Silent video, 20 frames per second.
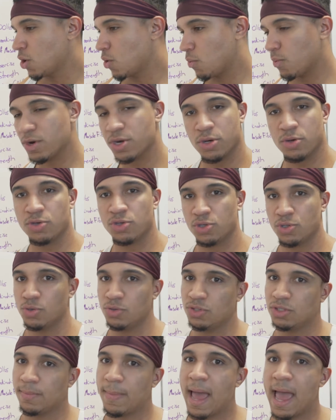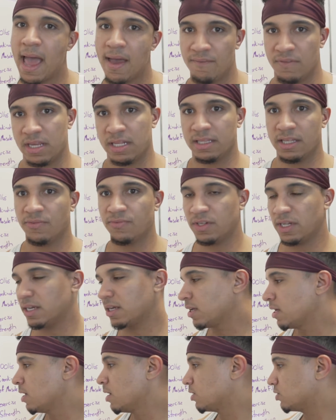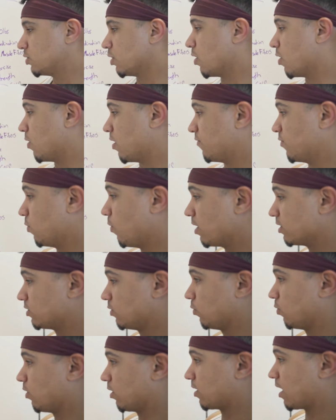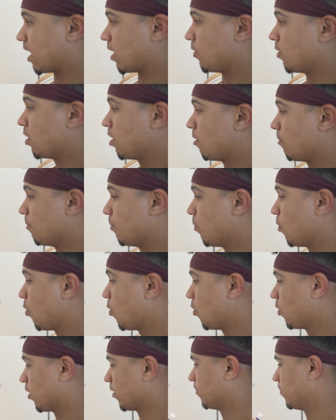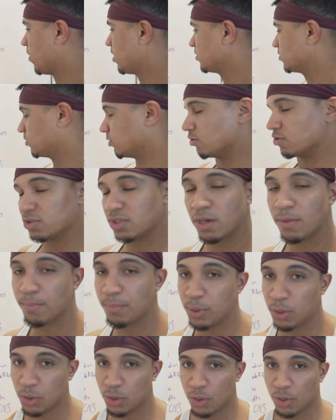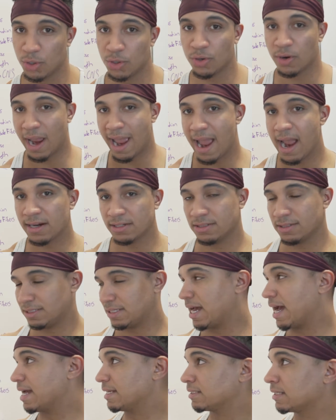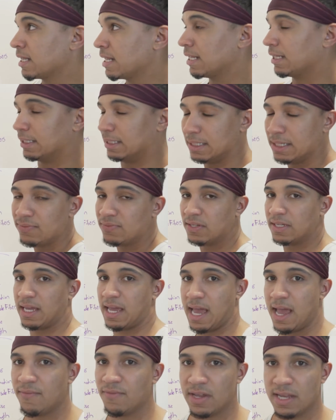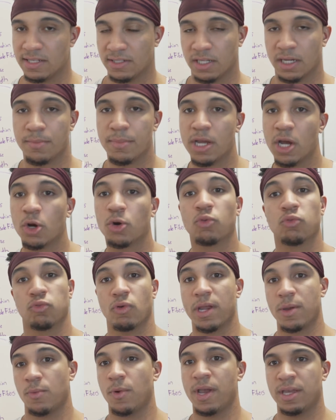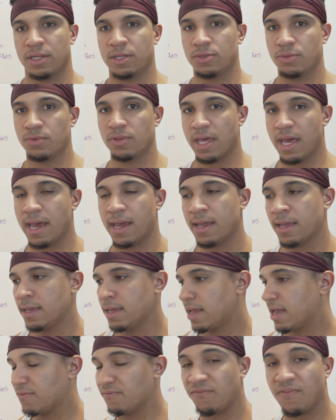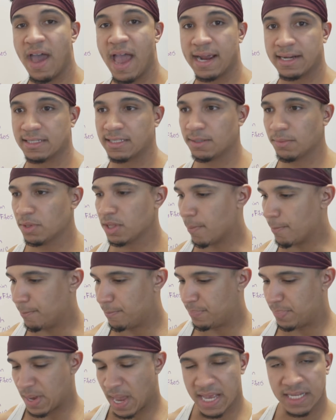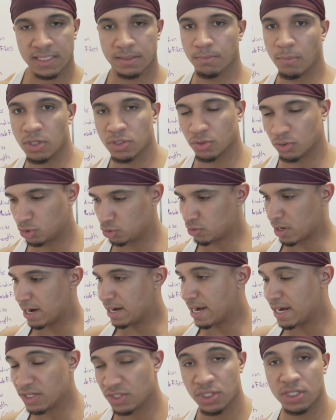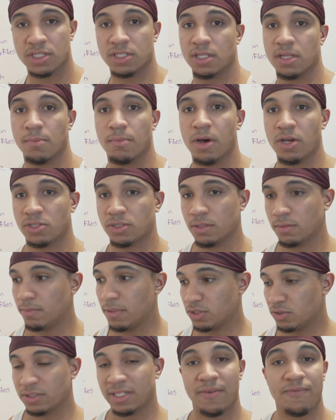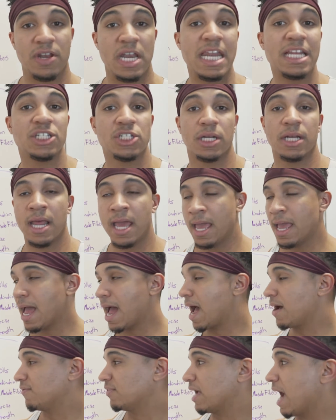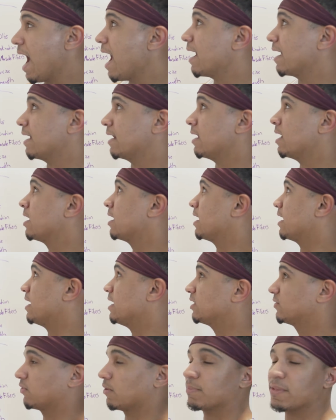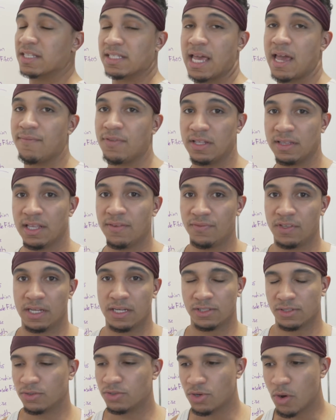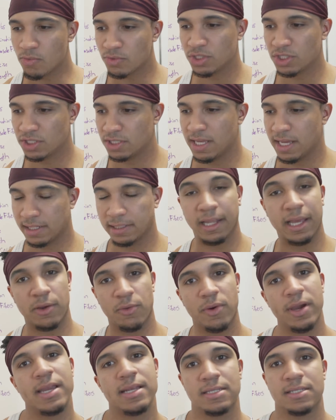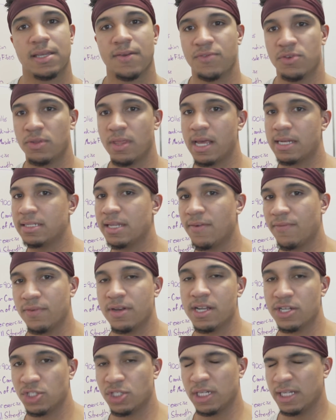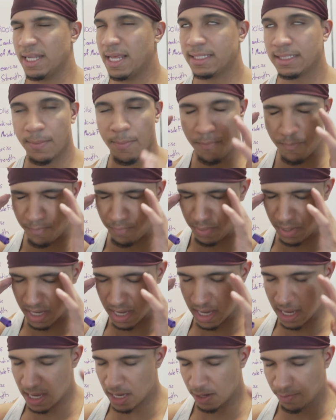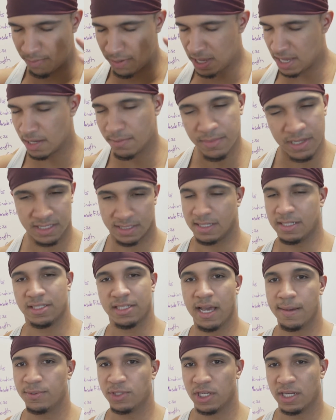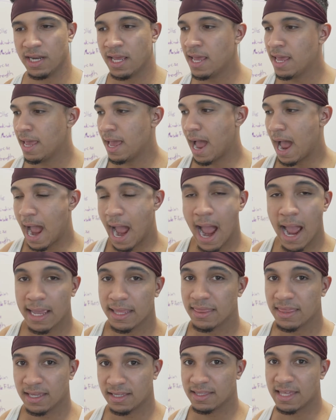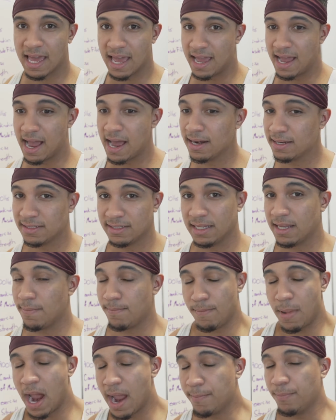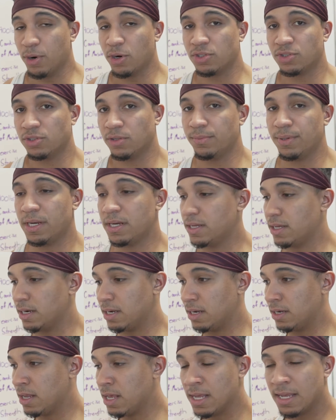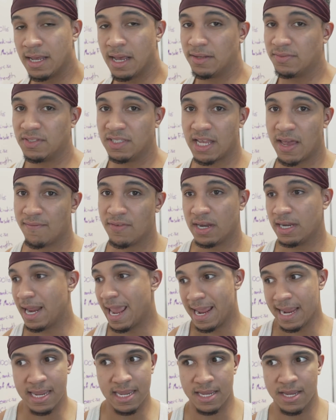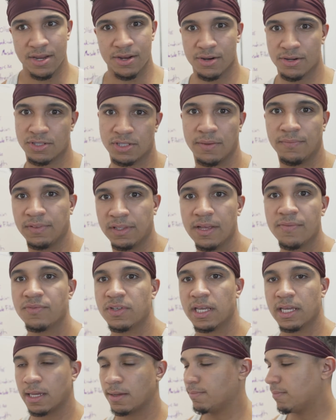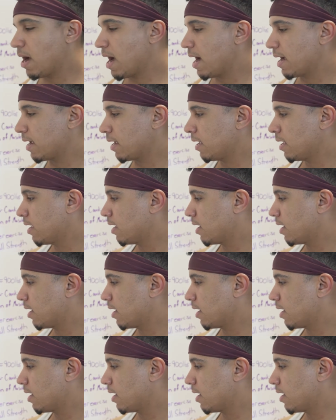when you do some heavy lifting. So if you want to work out more muscles per exercise, lifting heavy is going to be a great way to do that. In fact, some of the best muscle striations and the muscle definition I've gotten is from this heavy lifting. So don't just think light weights give you that definition. That's a big misconception. I think that, honestly, in my personal opinion, in 7-8 years of lifting in my